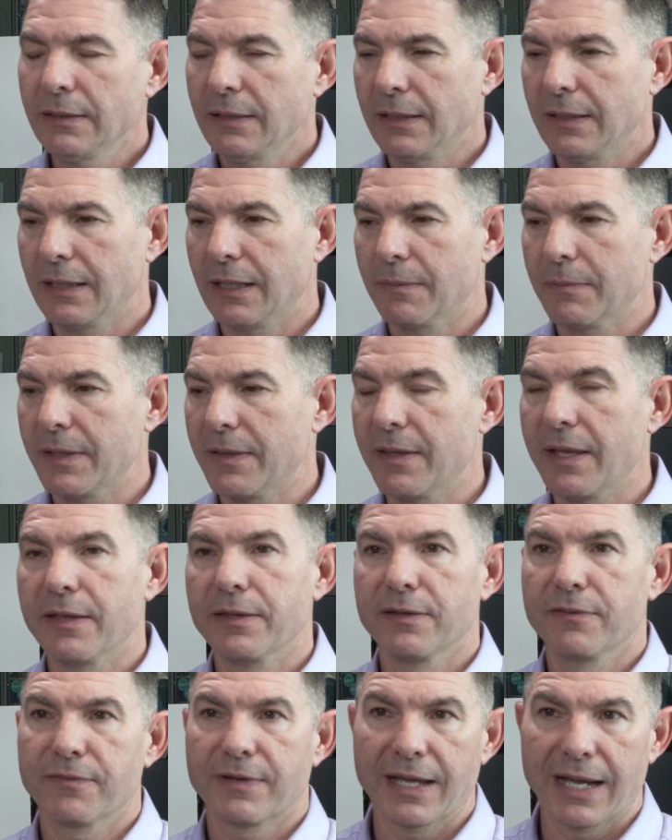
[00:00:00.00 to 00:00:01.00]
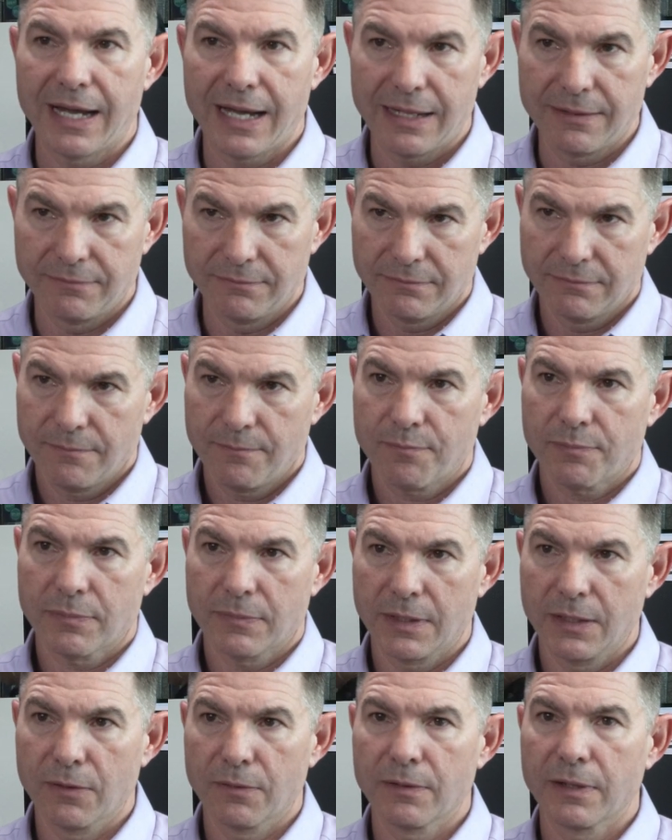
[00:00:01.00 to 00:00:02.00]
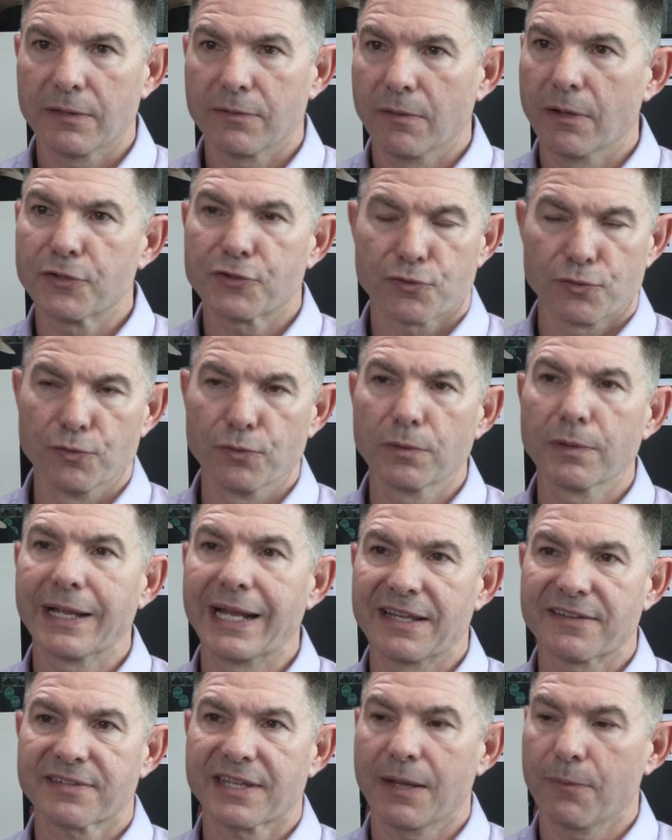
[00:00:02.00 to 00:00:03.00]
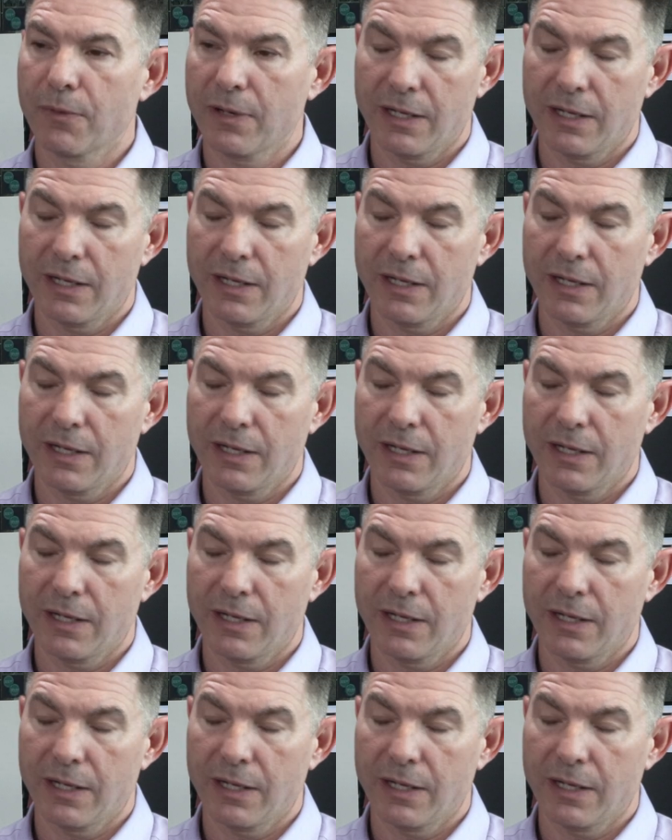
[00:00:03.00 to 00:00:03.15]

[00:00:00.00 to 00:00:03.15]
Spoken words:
and then you've got a true landscape,